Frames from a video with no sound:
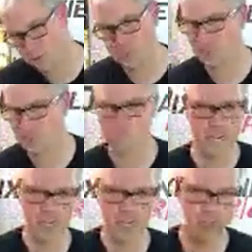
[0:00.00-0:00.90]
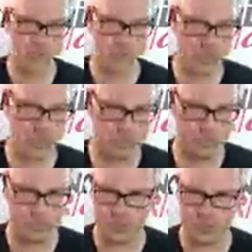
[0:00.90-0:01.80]
my custom built
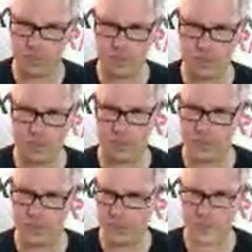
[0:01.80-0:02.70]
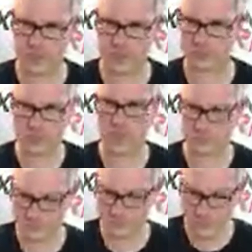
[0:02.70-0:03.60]
bumpers, Hustler
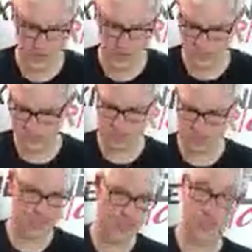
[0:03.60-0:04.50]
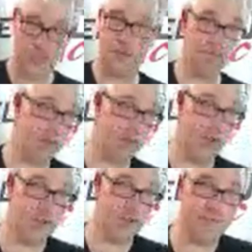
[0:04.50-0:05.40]
tires,
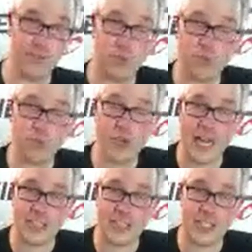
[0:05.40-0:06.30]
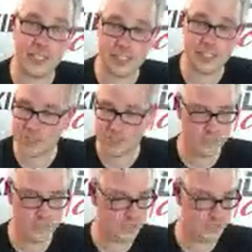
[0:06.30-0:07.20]
1.9 Series,
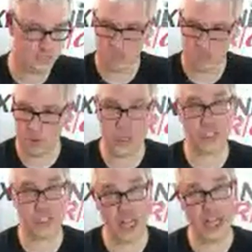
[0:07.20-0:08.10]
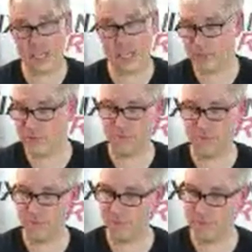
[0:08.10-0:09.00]
my winch line,
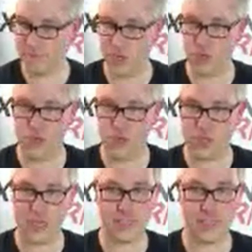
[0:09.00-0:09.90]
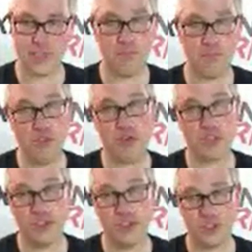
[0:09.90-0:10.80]
the hook the Boom Mason
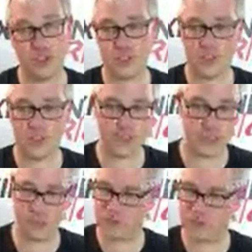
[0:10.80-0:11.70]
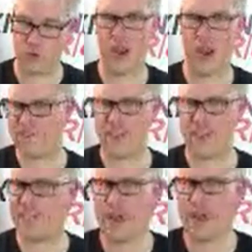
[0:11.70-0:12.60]
hook that they sell, the rack. I think it's a
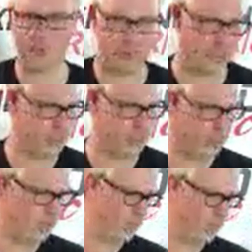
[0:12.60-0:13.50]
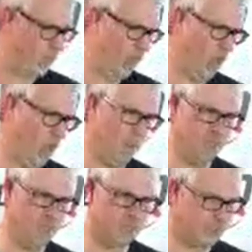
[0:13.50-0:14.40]
rack hook.
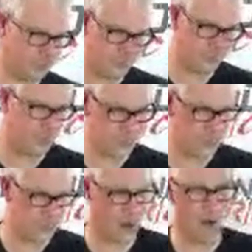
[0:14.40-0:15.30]
My roll